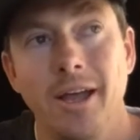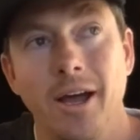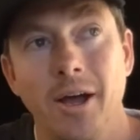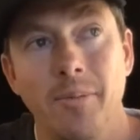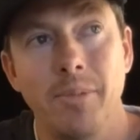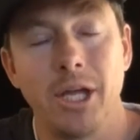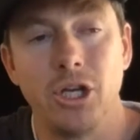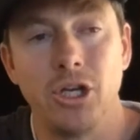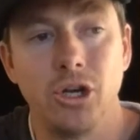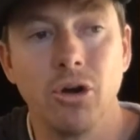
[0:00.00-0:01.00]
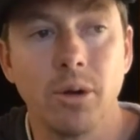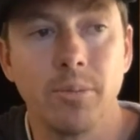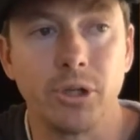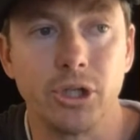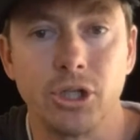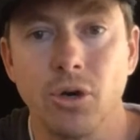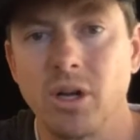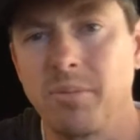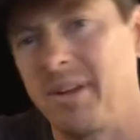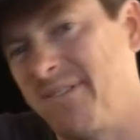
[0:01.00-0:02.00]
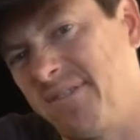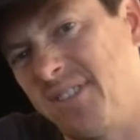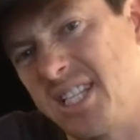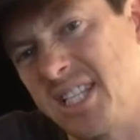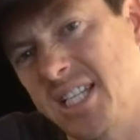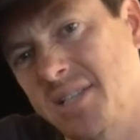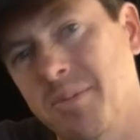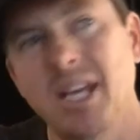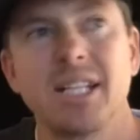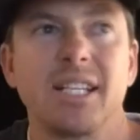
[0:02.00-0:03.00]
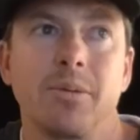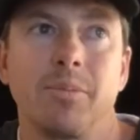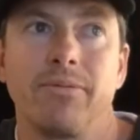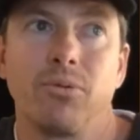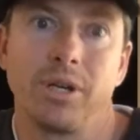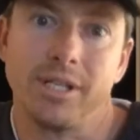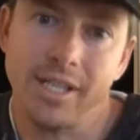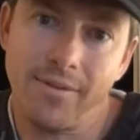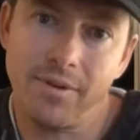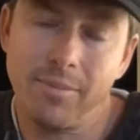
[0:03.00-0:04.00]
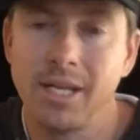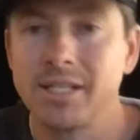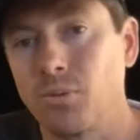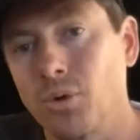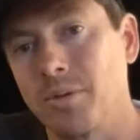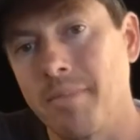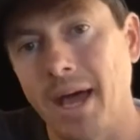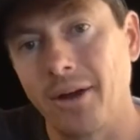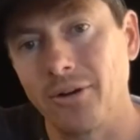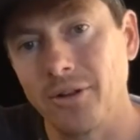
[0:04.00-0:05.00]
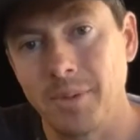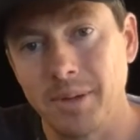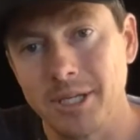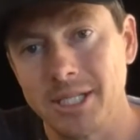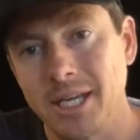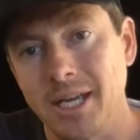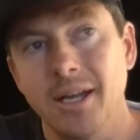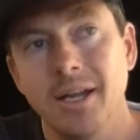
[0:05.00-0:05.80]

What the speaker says: In Europe, the show could be 56 minutes, it could be 47 minutes, it wouldn't matter. In the BBC,